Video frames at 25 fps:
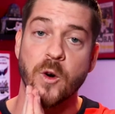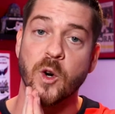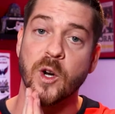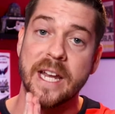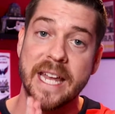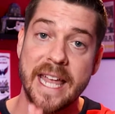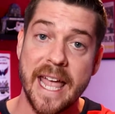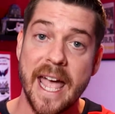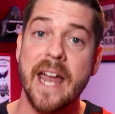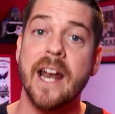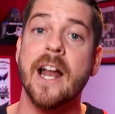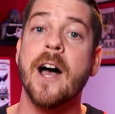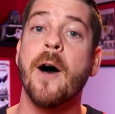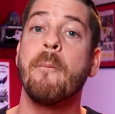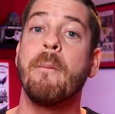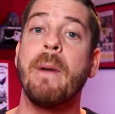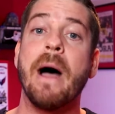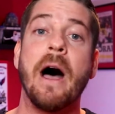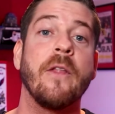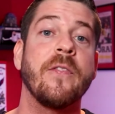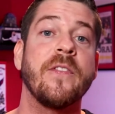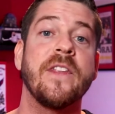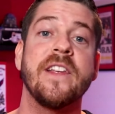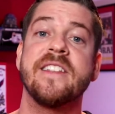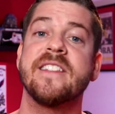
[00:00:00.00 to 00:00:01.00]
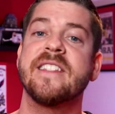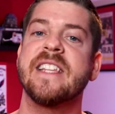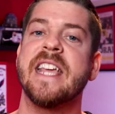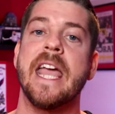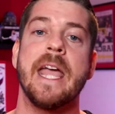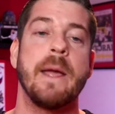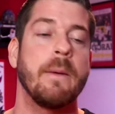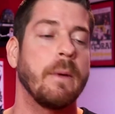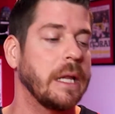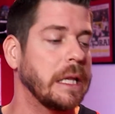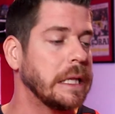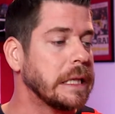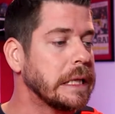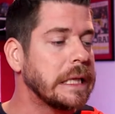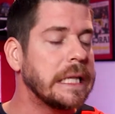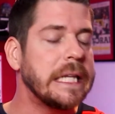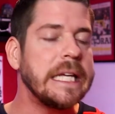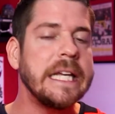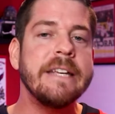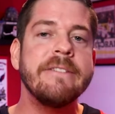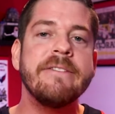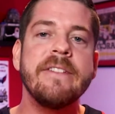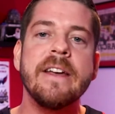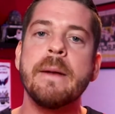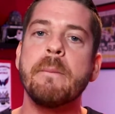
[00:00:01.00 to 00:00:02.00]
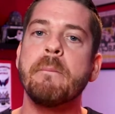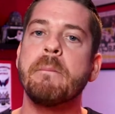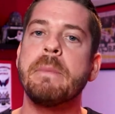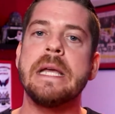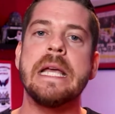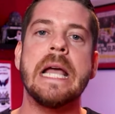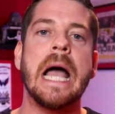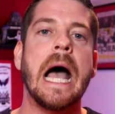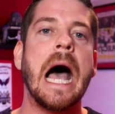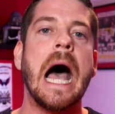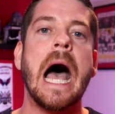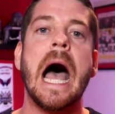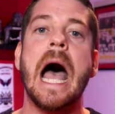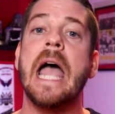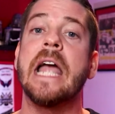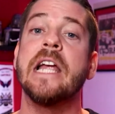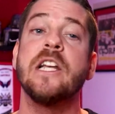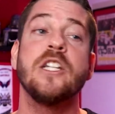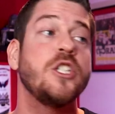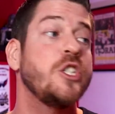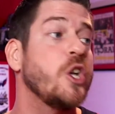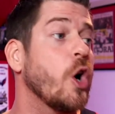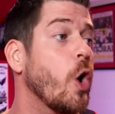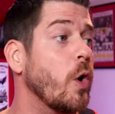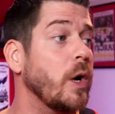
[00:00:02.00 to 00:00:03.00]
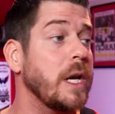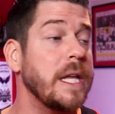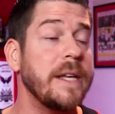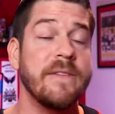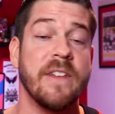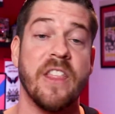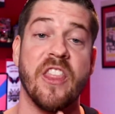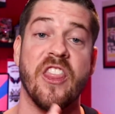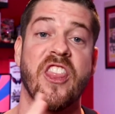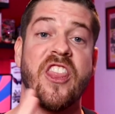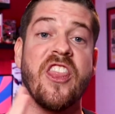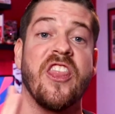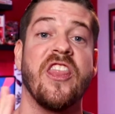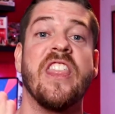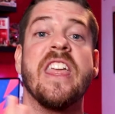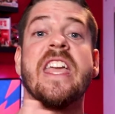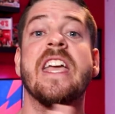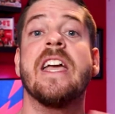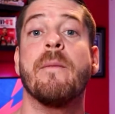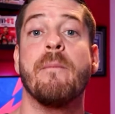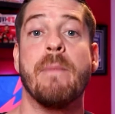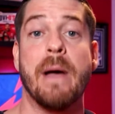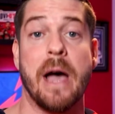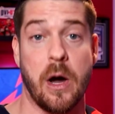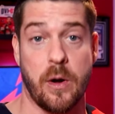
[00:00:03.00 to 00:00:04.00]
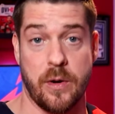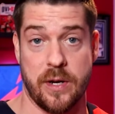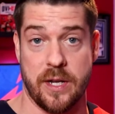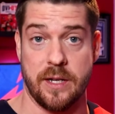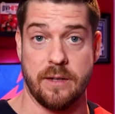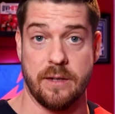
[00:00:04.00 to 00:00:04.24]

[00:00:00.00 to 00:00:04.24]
forget about this game. Leave it behind. Don't even think about